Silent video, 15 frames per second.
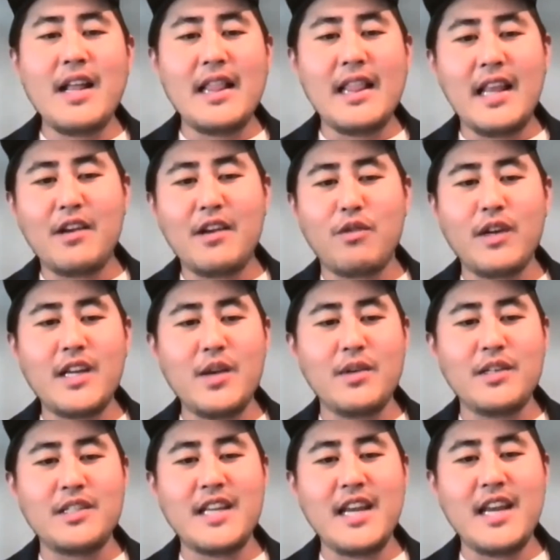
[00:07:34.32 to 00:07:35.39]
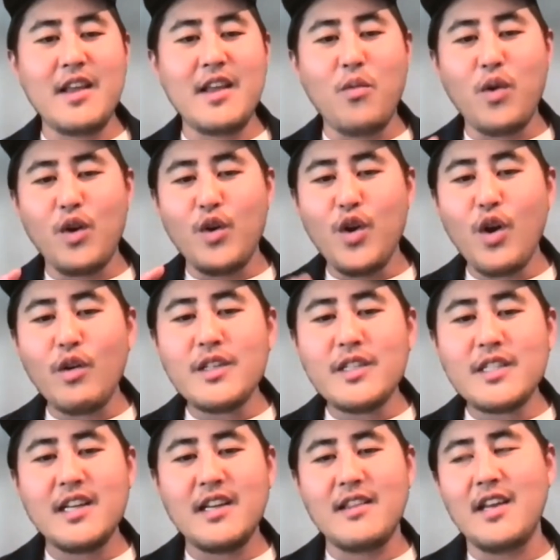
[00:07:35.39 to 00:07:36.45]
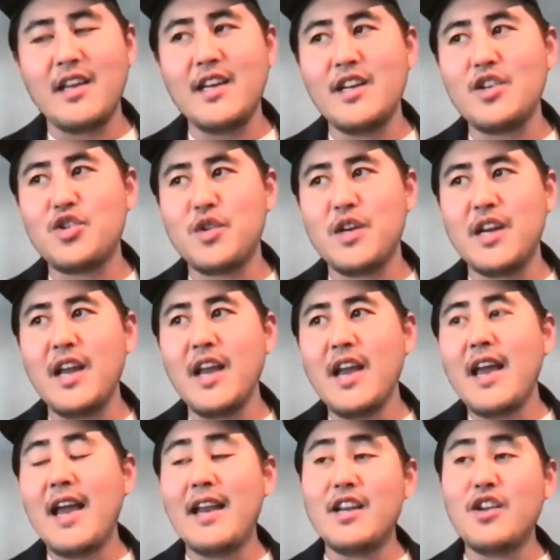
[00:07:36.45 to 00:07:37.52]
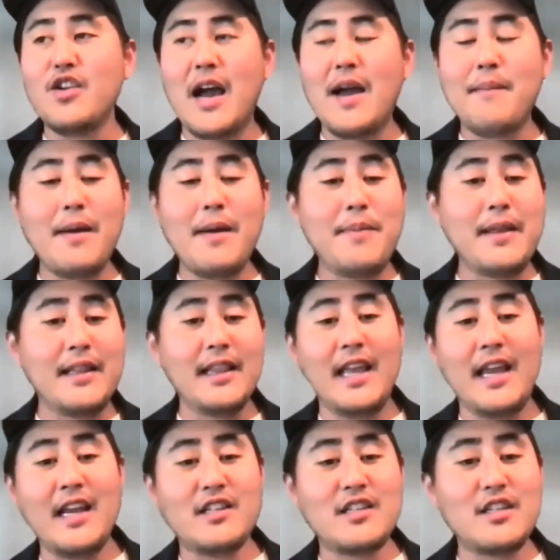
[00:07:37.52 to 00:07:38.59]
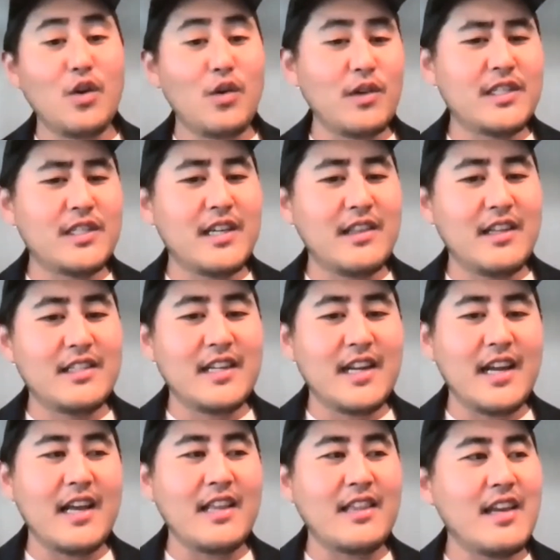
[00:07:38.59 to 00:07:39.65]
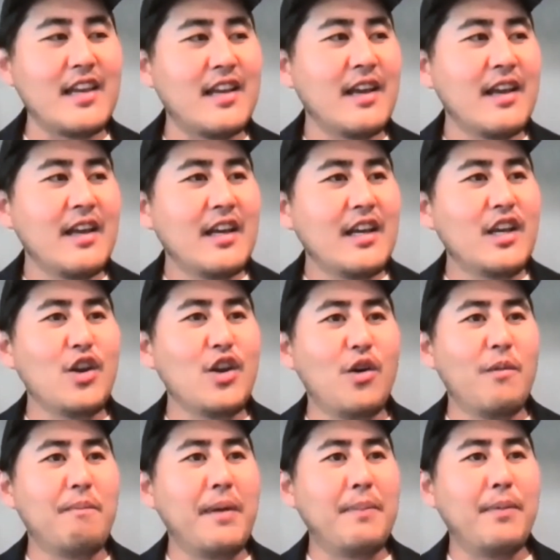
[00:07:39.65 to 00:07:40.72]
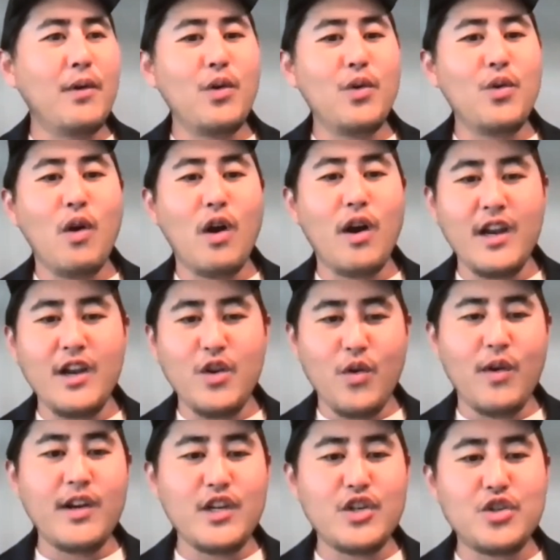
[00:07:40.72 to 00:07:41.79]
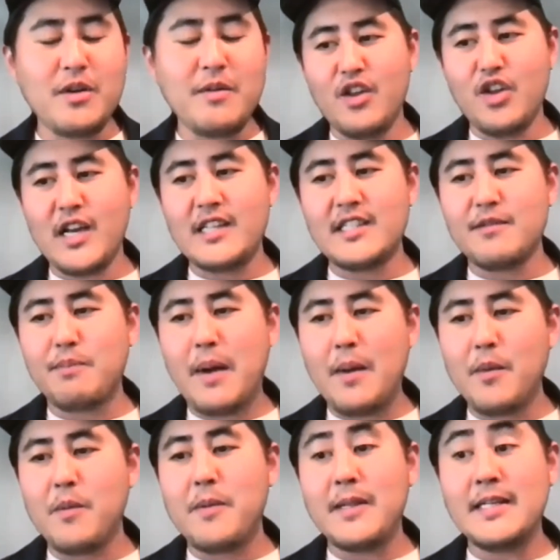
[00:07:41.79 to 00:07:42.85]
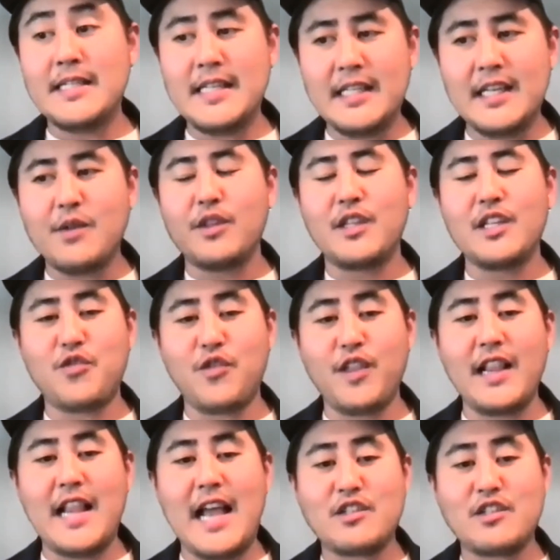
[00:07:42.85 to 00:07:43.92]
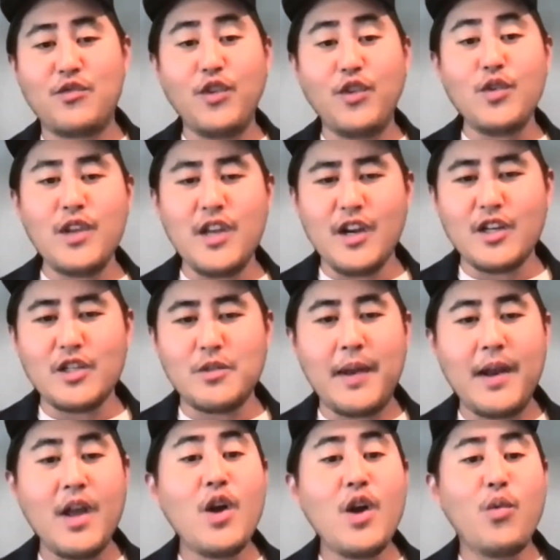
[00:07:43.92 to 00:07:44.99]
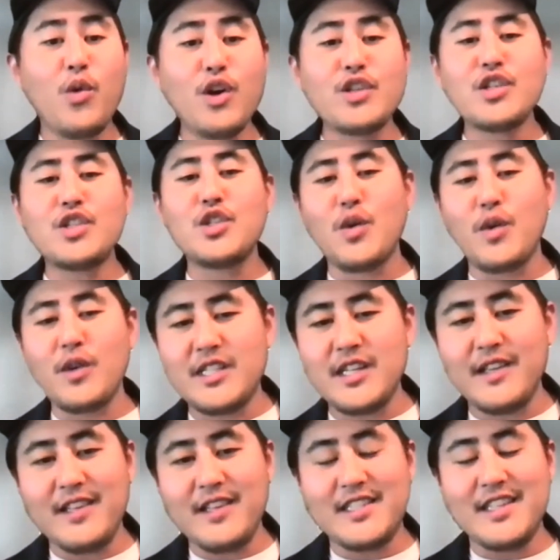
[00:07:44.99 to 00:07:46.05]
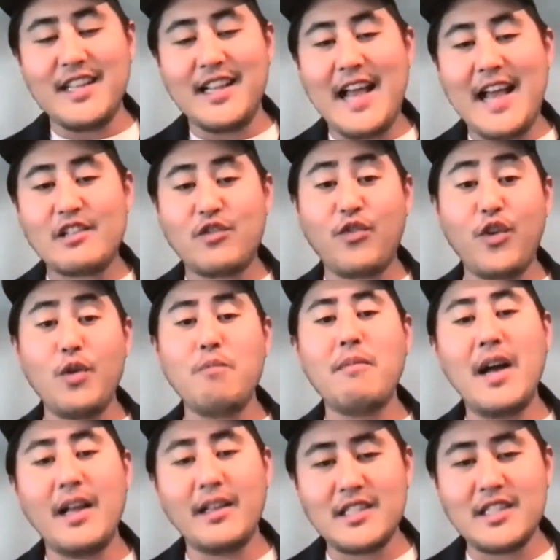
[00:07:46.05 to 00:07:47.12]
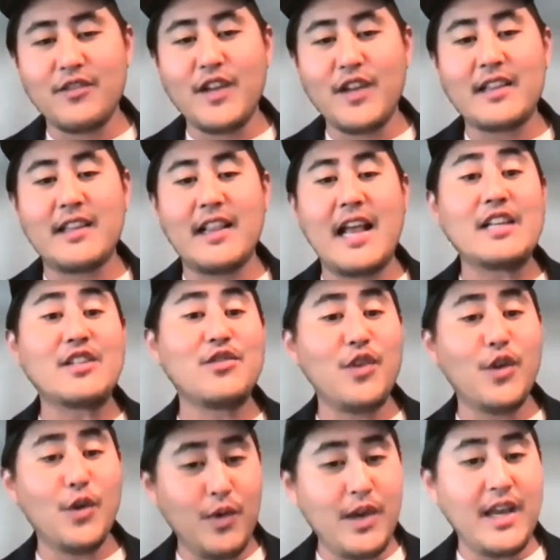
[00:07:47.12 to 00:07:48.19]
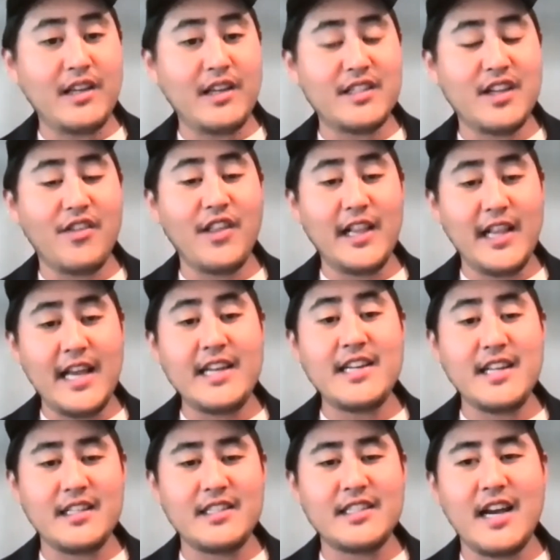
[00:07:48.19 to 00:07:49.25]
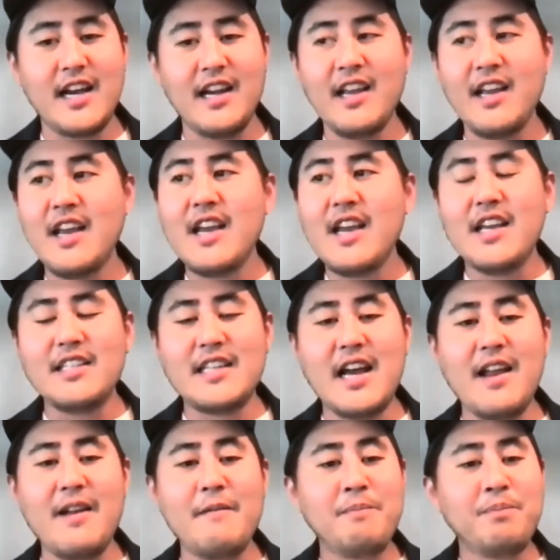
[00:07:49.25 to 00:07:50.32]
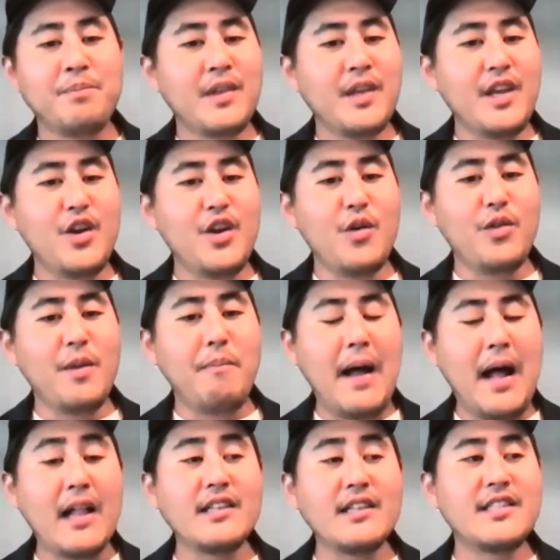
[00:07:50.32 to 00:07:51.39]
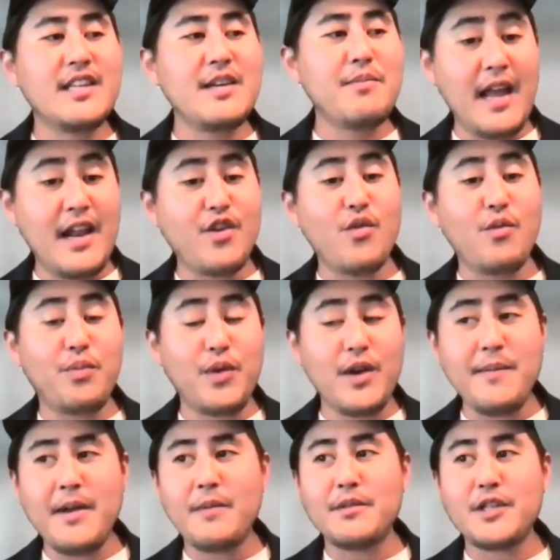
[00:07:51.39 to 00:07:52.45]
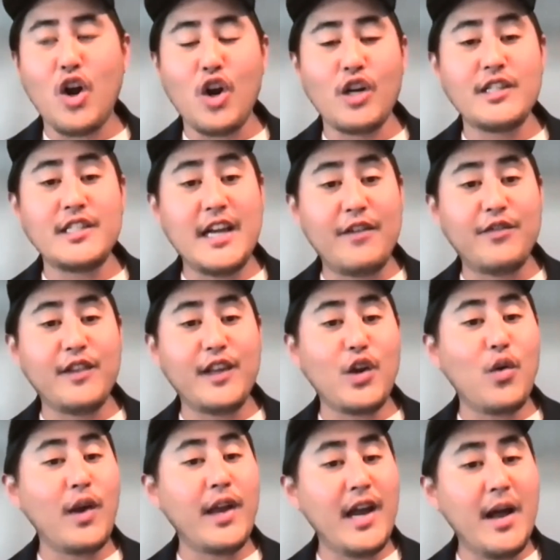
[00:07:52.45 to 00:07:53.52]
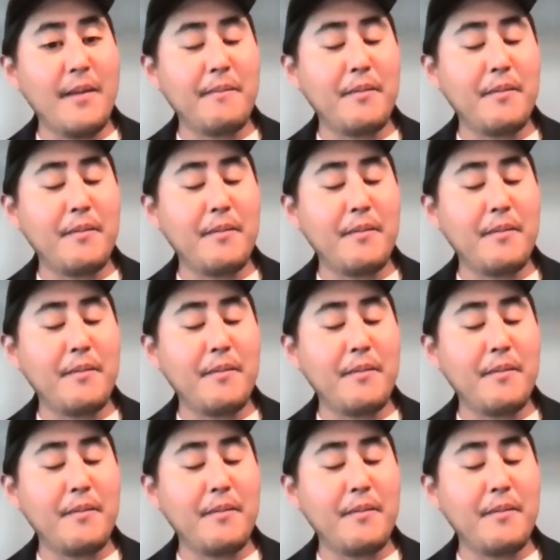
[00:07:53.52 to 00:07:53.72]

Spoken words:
like Ricky was saying, that we're noticing in the industry, and I might be late to noticing this, and I think people who are in your industry, you guys have probably been dealing with this for the last few years, but we're just noticing this in the last few months, if not the last few weeks on the lending side, is that, the policy annual premiums are definitely going up.